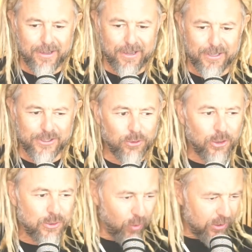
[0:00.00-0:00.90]
So
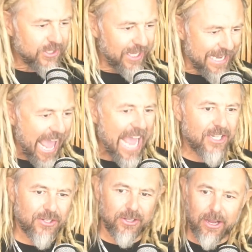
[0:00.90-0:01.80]
those words can
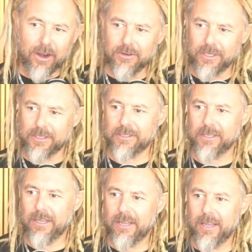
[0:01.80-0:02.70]
actually hurt us.
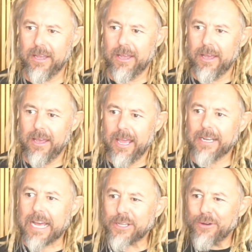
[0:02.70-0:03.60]
And
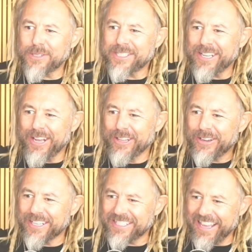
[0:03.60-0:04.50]
as I was
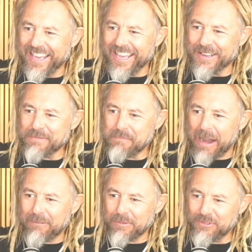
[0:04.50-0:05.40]
looking today in
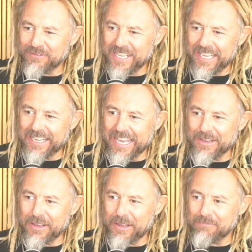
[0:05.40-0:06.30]
Proverbs 15,
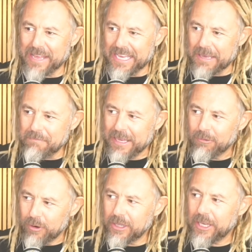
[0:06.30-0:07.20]
it hit me
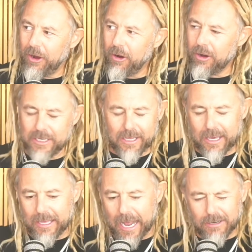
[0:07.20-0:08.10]
really hard. And
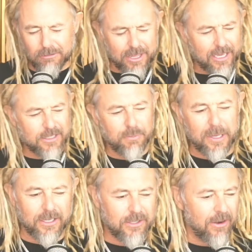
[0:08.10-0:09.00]
again, I don't think it's
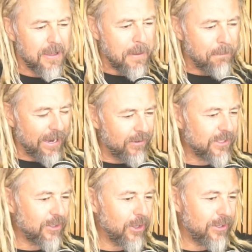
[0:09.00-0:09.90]
because our parents
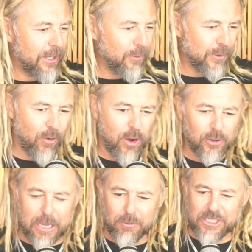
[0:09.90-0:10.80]
thought that it was wrong.
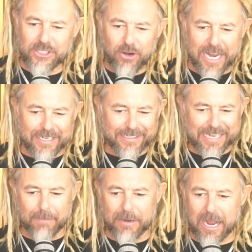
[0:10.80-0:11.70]
They were just trying to
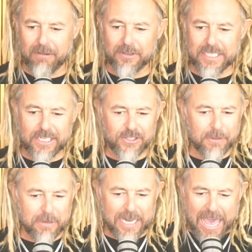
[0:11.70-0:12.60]
stop confrontation.
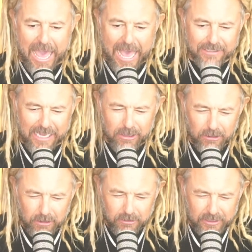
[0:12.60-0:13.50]
But as I looked